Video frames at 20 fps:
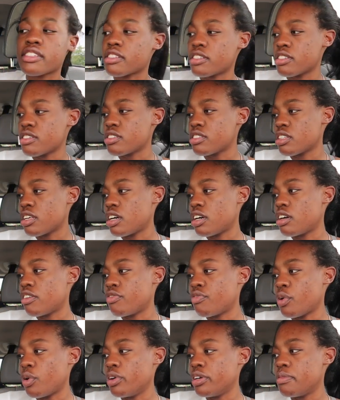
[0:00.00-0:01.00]
This is the
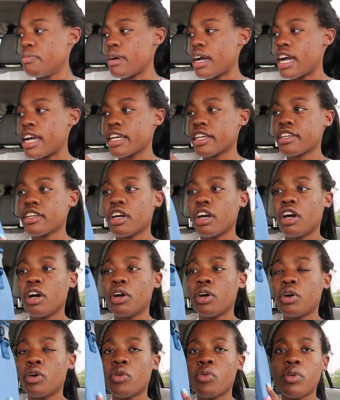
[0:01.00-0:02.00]
Fulton Bag
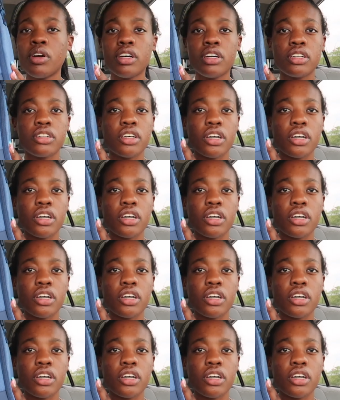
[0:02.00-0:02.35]
Co.